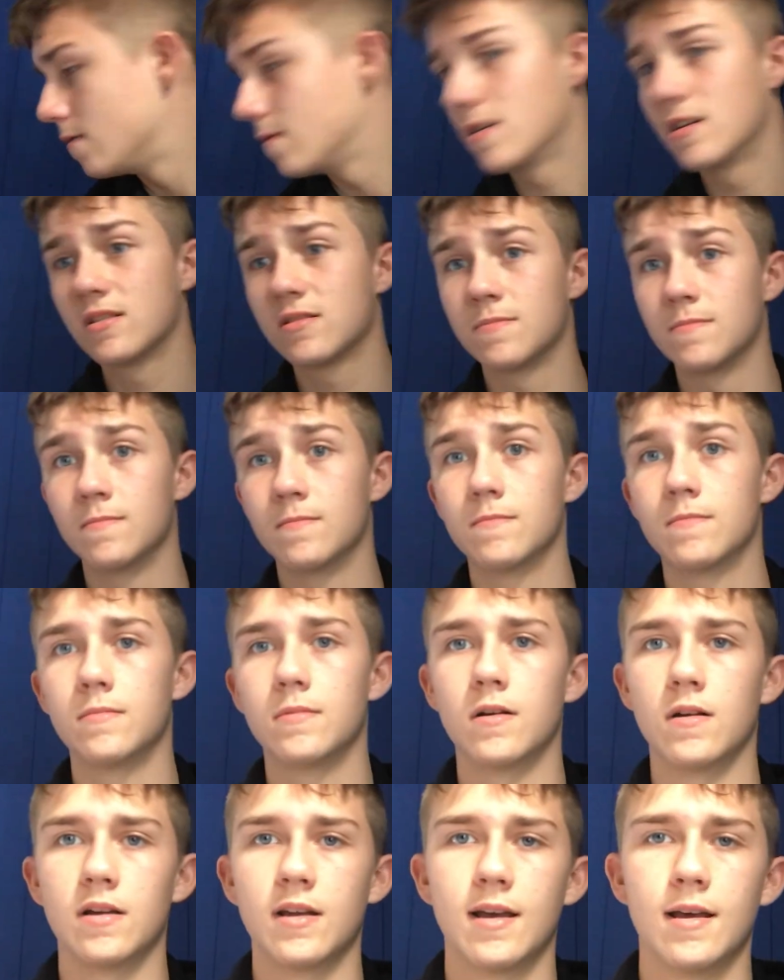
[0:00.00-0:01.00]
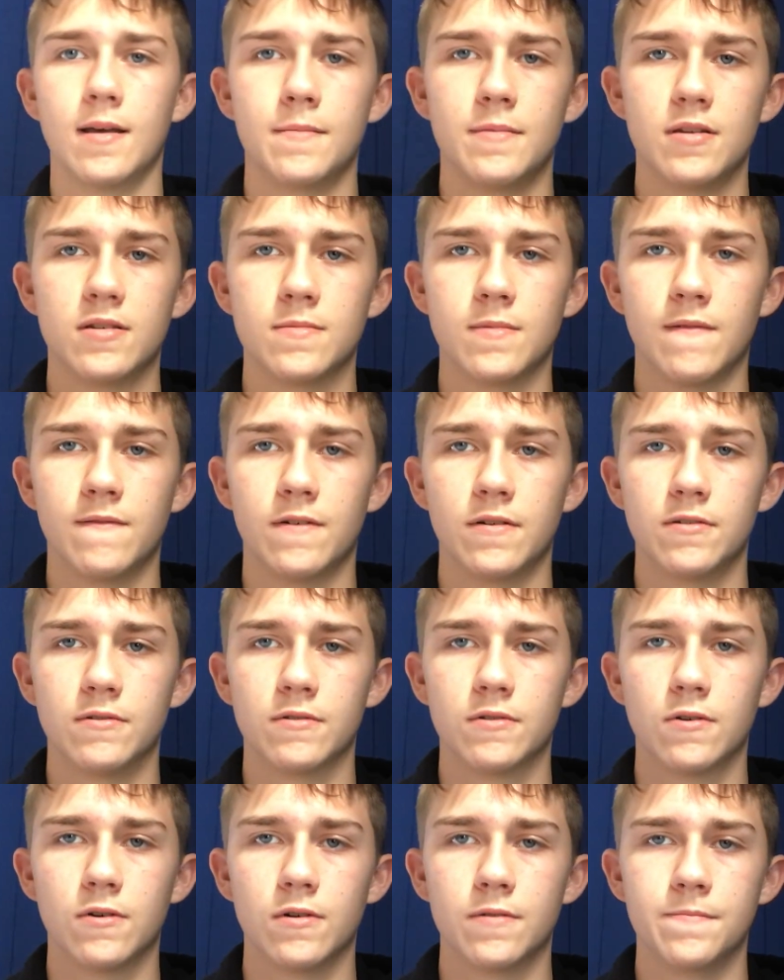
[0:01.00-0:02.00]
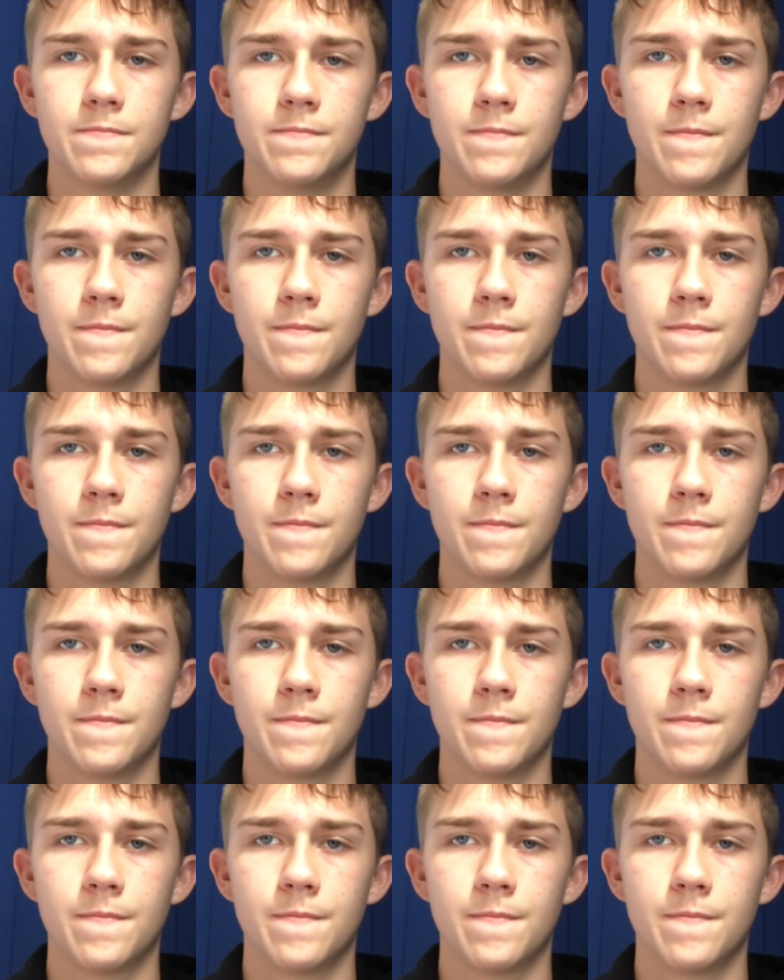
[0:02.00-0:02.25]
Oh yeah, I'm using my phone to record.